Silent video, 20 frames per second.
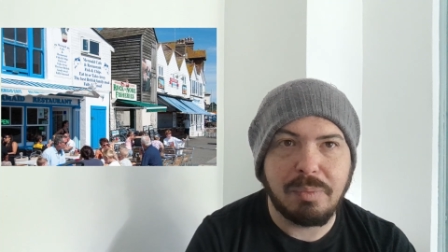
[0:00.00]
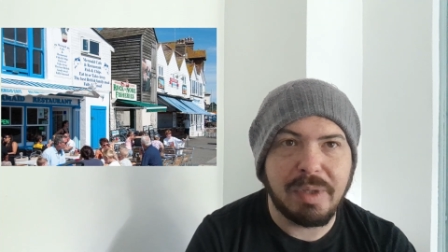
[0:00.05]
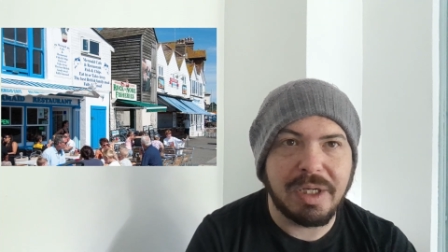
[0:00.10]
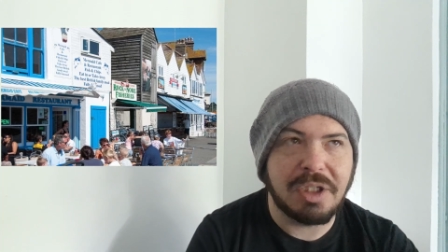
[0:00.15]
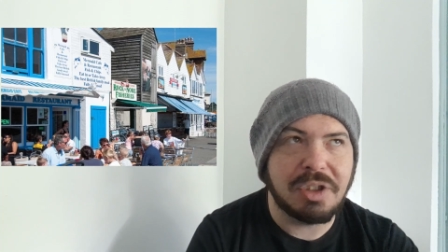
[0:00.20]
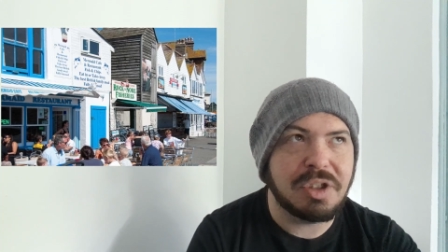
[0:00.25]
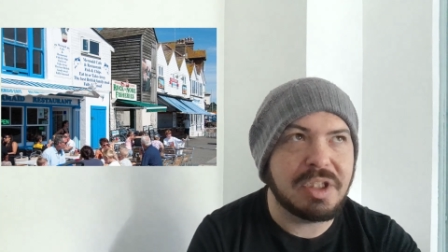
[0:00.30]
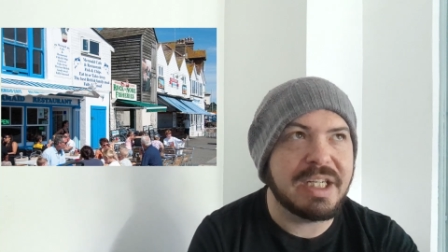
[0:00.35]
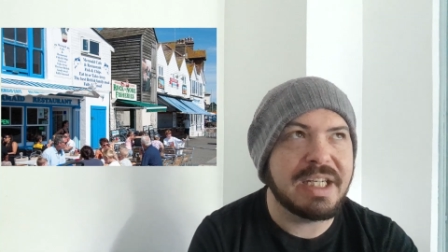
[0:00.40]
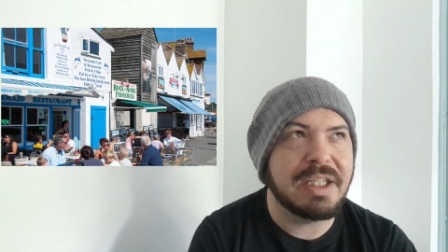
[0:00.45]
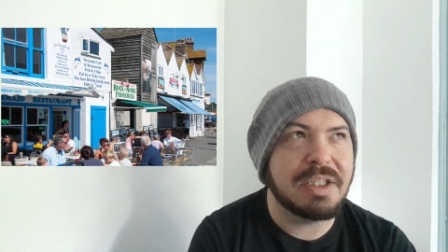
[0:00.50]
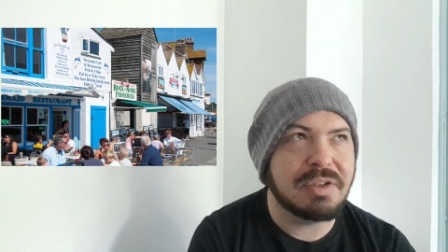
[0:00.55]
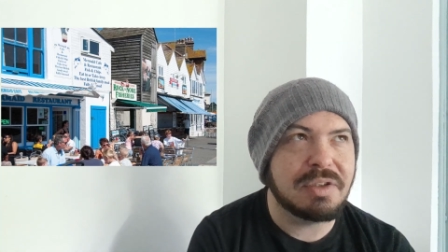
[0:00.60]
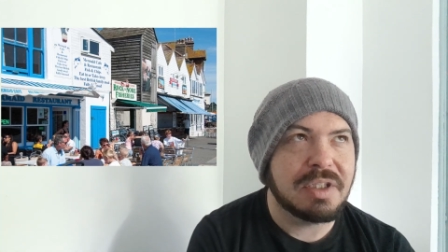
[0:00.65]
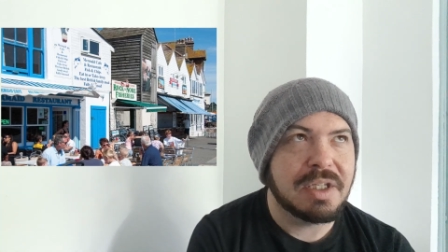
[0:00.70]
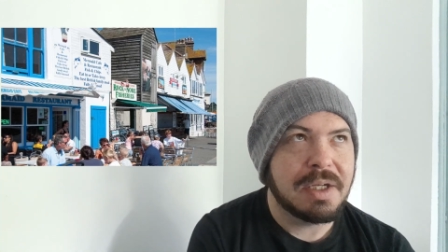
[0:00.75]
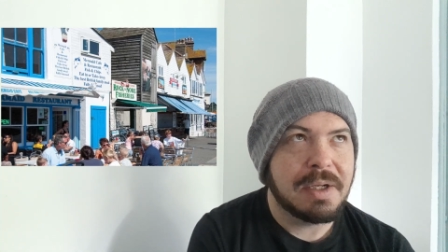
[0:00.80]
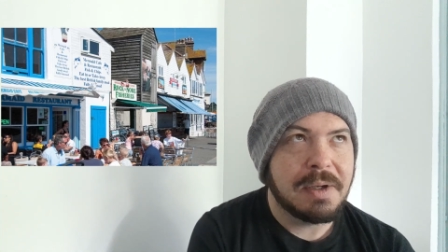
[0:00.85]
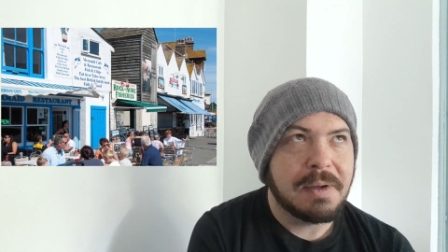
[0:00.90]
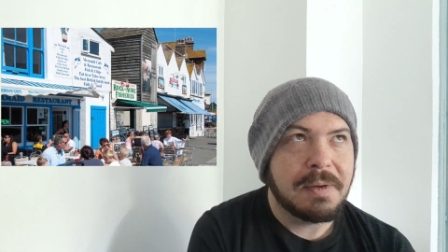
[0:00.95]
which is
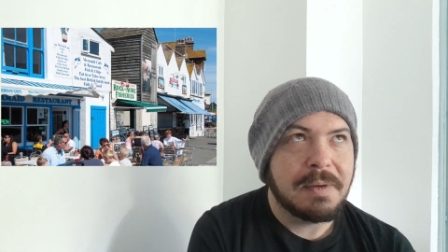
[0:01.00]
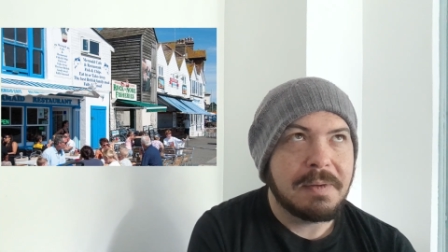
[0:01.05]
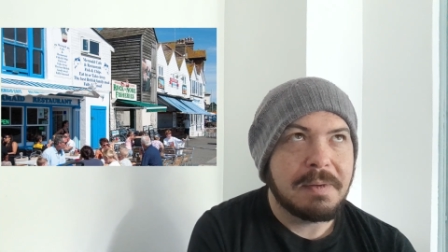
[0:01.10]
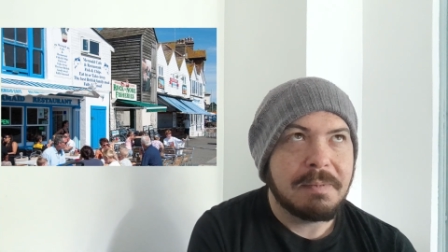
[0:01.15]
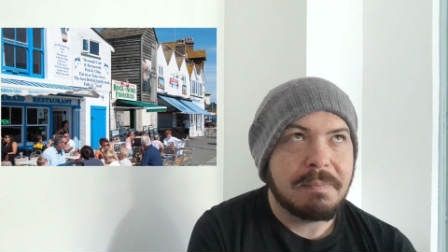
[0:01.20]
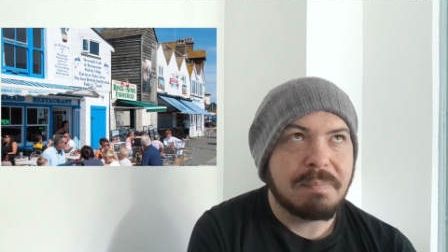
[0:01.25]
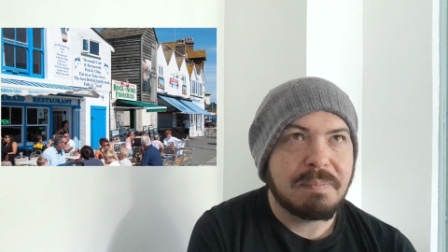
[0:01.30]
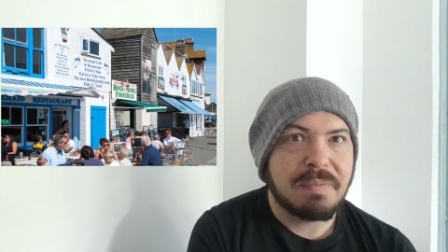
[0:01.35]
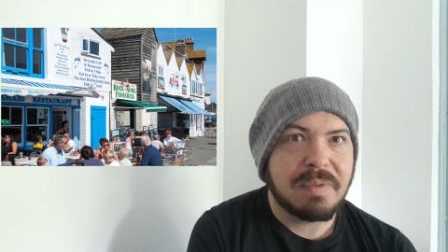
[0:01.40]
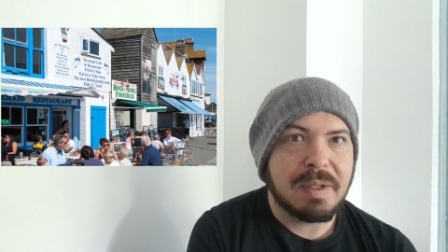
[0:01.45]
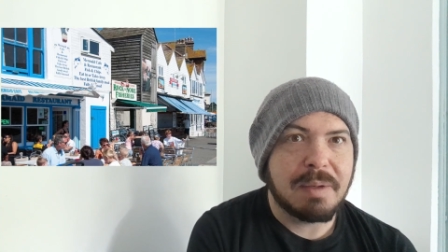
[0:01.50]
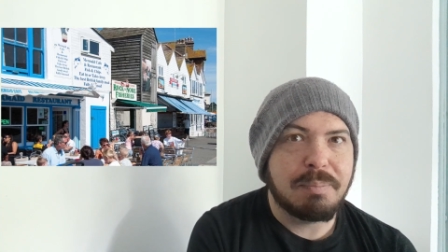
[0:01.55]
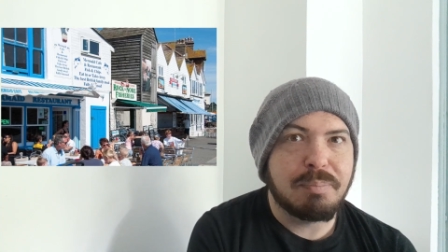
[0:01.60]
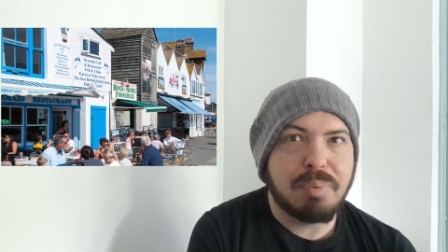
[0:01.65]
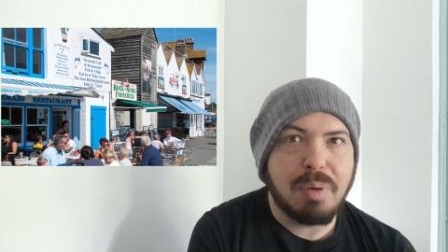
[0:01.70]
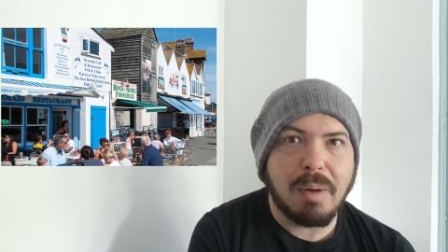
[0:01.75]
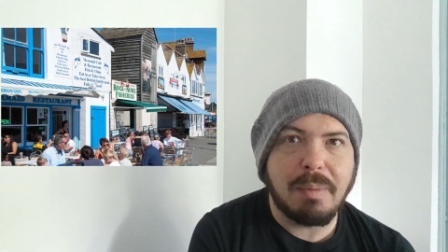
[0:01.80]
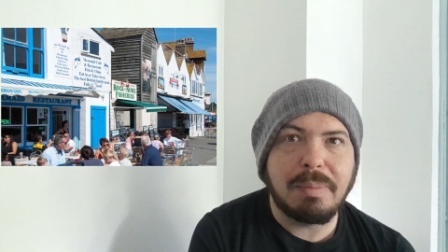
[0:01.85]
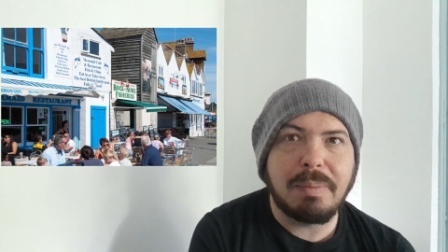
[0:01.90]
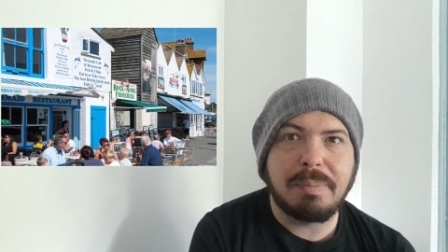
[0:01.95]

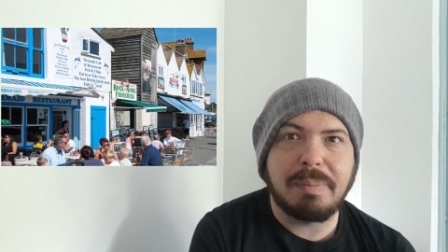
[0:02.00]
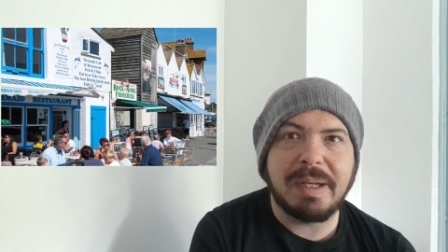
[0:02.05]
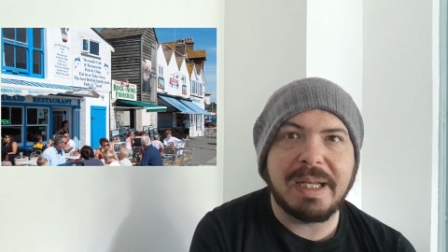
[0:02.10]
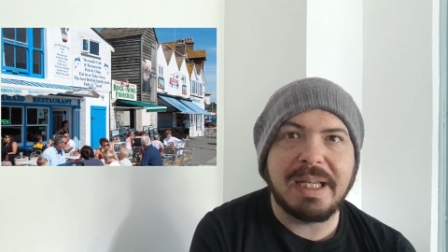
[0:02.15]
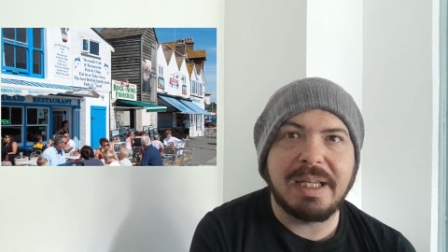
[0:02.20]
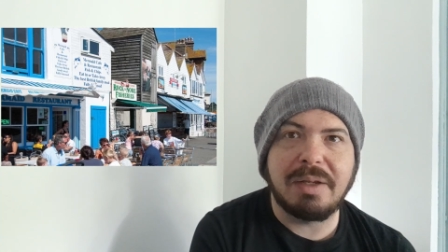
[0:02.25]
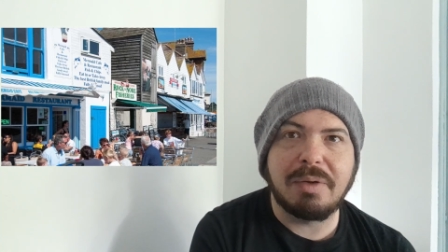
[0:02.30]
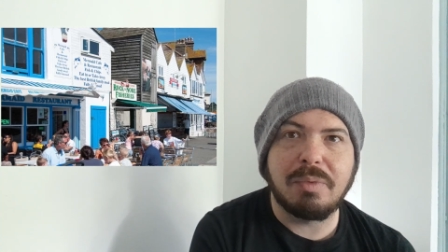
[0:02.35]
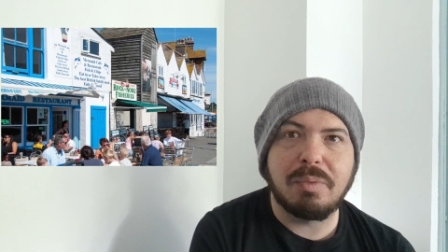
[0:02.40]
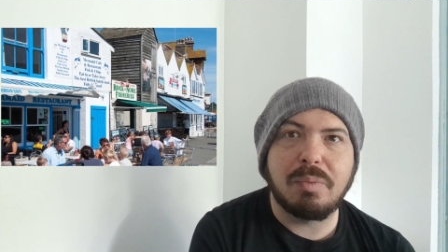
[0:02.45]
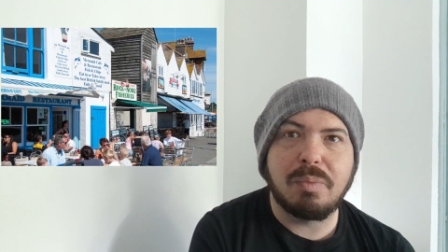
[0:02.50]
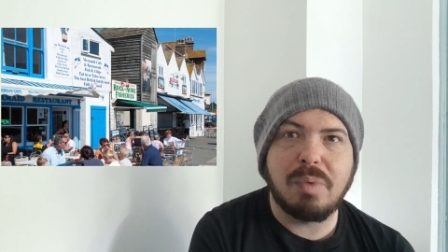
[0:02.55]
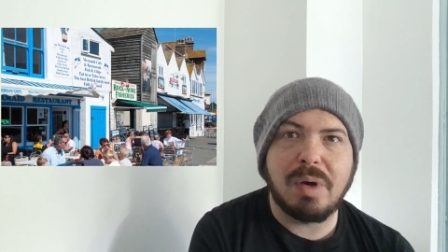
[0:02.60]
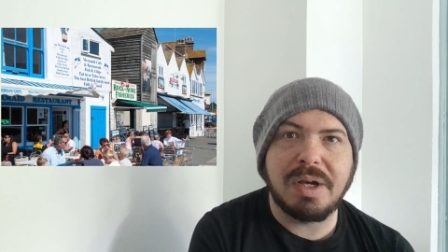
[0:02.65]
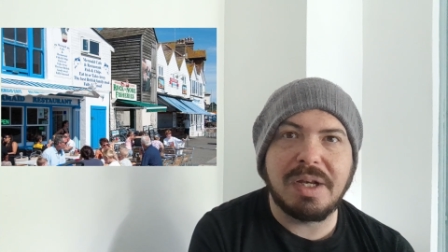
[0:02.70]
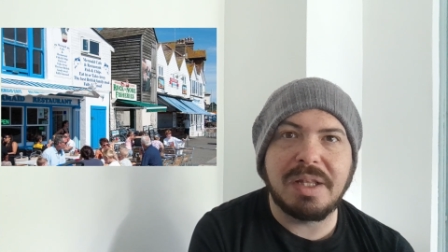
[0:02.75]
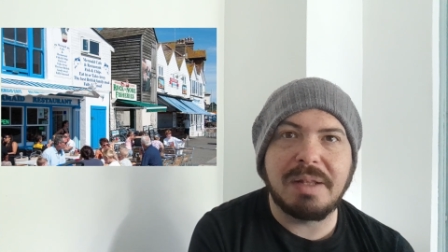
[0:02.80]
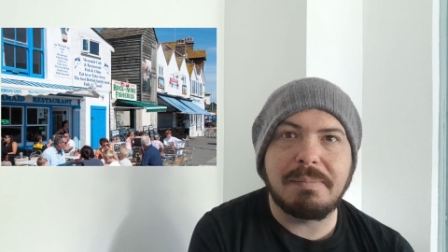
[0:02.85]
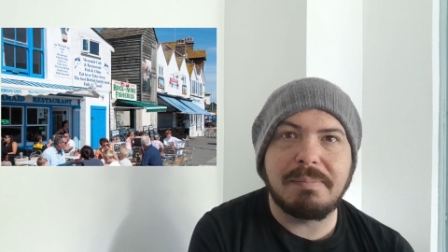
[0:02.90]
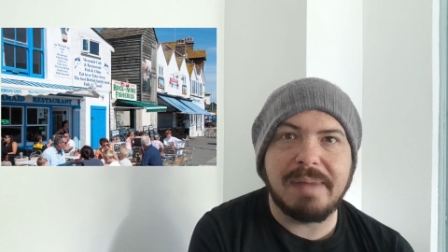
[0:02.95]
probably
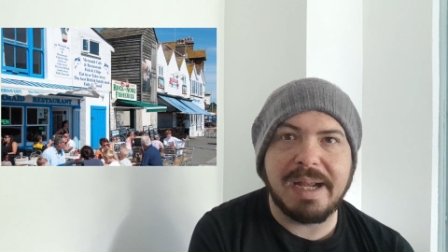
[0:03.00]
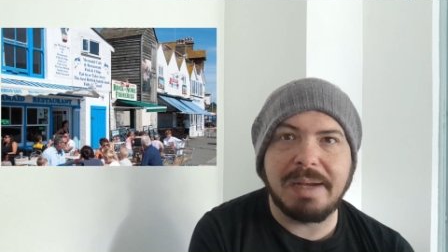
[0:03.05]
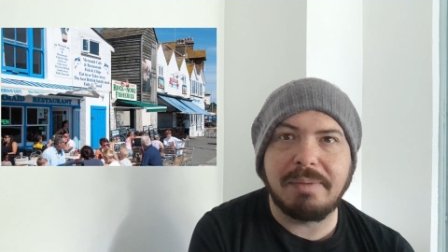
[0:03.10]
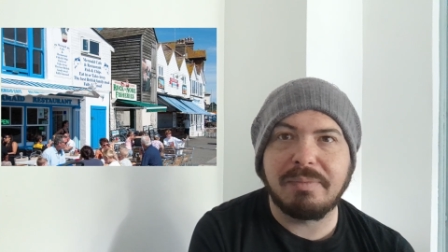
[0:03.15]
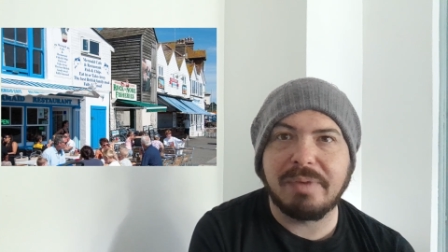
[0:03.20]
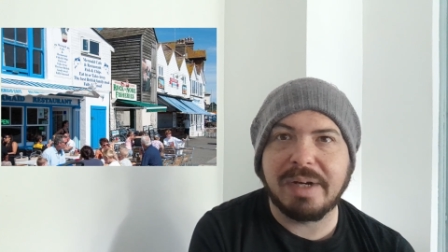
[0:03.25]
one of the main